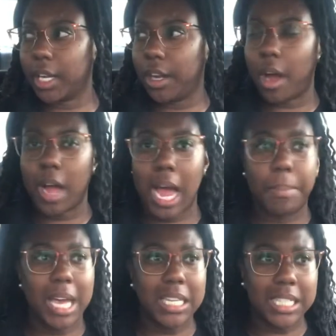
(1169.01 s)
You know, I'll
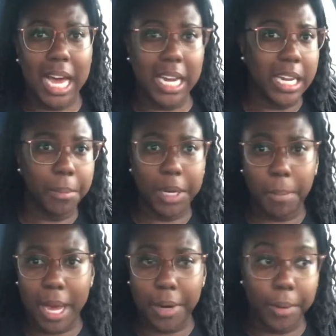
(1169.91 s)
be outside. Ain't gonna be
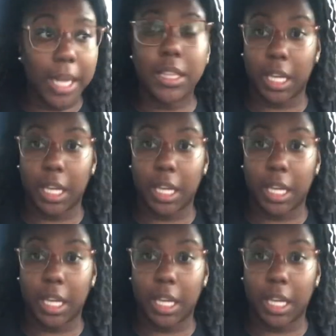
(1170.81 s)
nobody around.